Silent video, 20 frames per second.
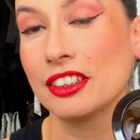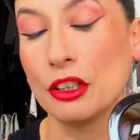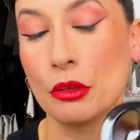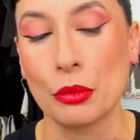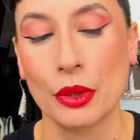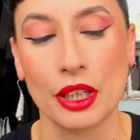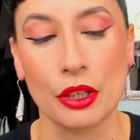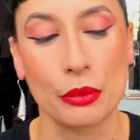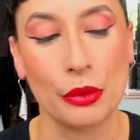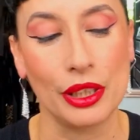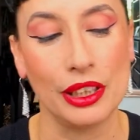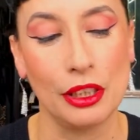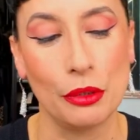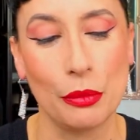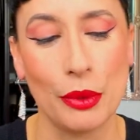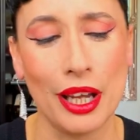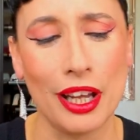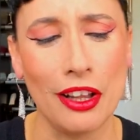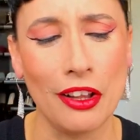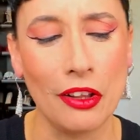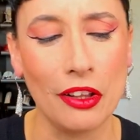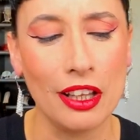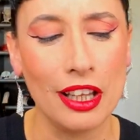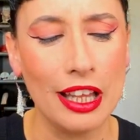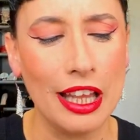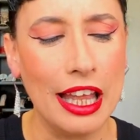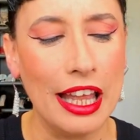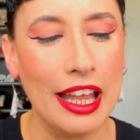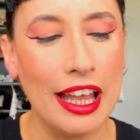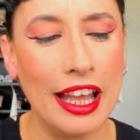they work really well.
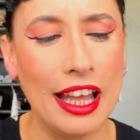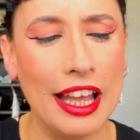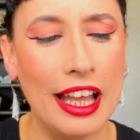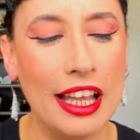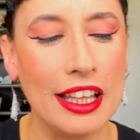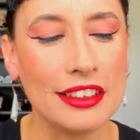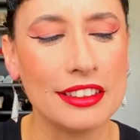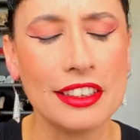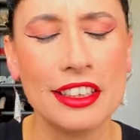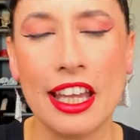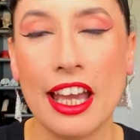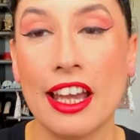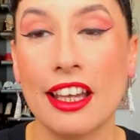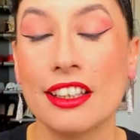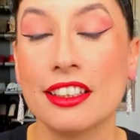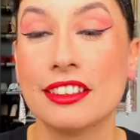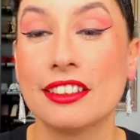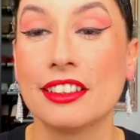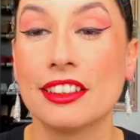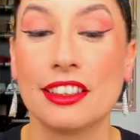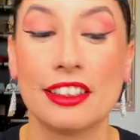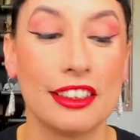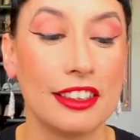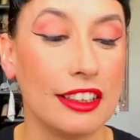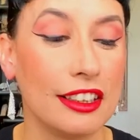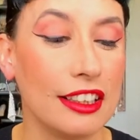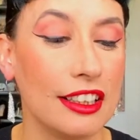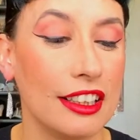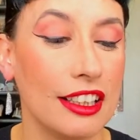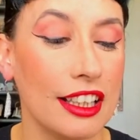And yeah,
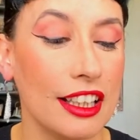the